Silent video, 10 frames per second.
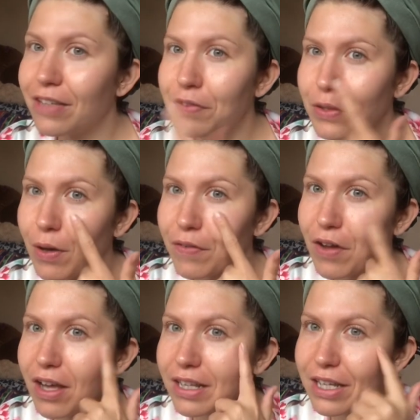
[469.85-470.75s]
even though I've
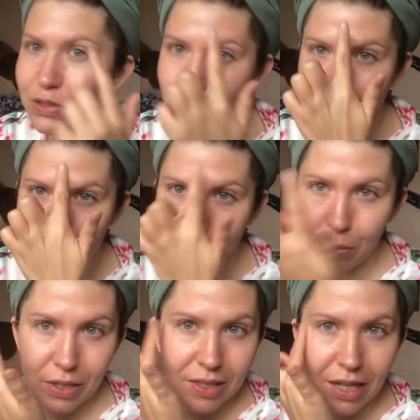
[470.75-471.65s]
got like super
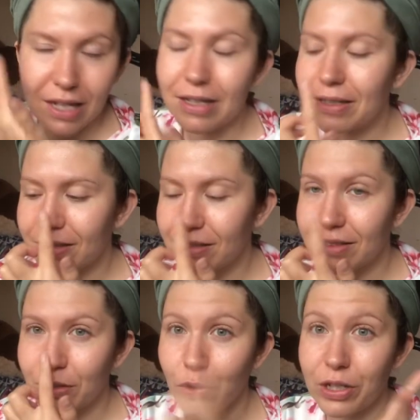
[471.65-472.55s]
glowy skin.
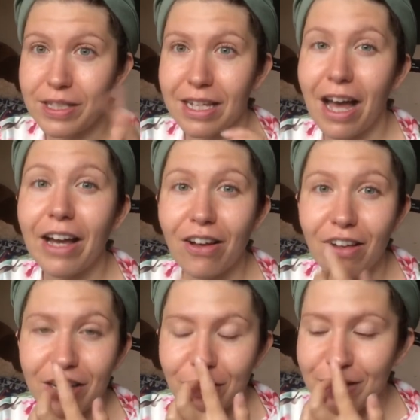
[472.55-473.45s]
Greasy, I
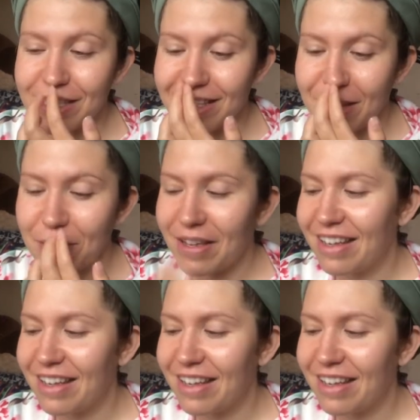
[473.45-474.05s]
call it greasy.